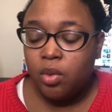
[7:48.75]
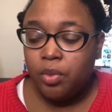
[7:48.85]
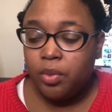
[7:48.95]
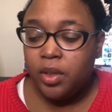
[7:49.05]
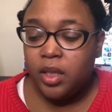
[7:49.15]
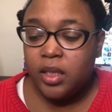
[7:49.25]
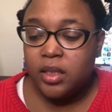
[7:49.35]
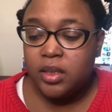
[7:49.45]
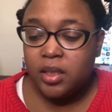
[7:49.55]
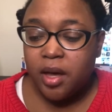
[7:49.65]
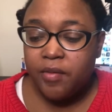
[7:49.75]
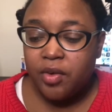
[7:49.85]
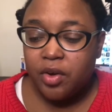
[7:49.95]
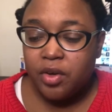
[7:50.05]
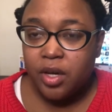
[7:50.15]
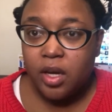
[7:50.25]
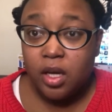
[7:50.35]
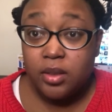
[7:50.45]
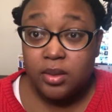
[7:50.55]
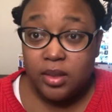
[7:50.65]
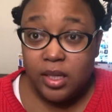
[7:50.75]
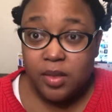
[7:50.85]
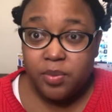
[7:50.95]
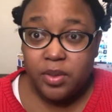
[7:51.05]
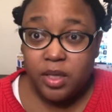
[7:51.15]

really discovered a deep